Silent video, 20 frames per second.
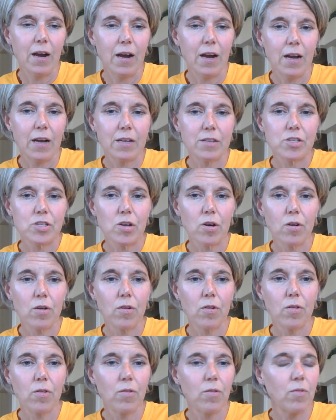
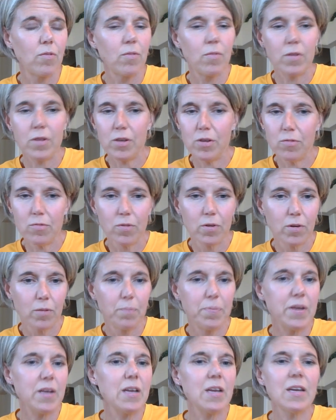So you will
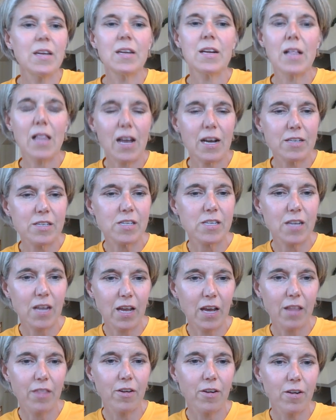be in class
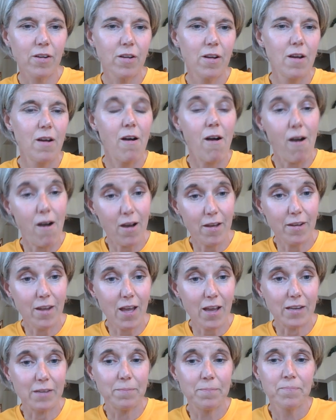together
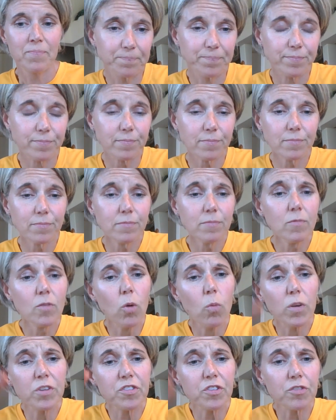online.
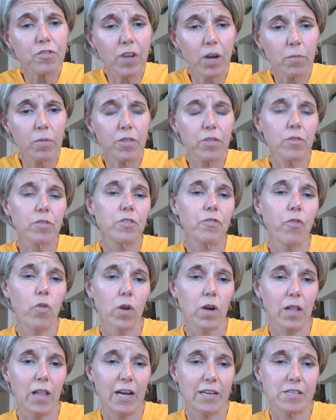Once you're done with those 4
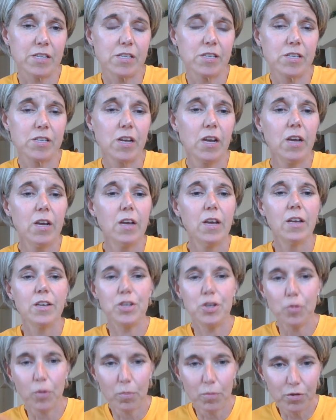classes,
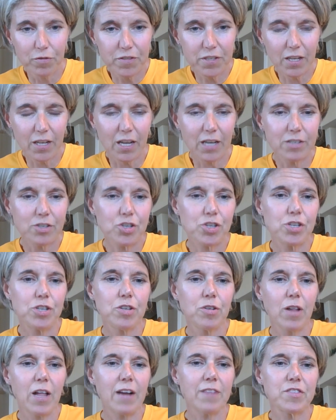you will move to lunch and
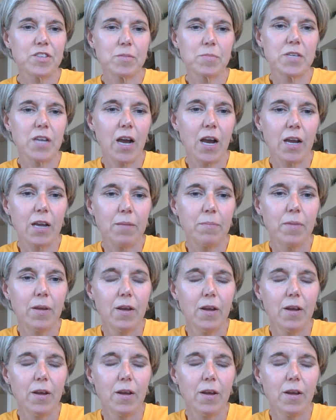you'll have some time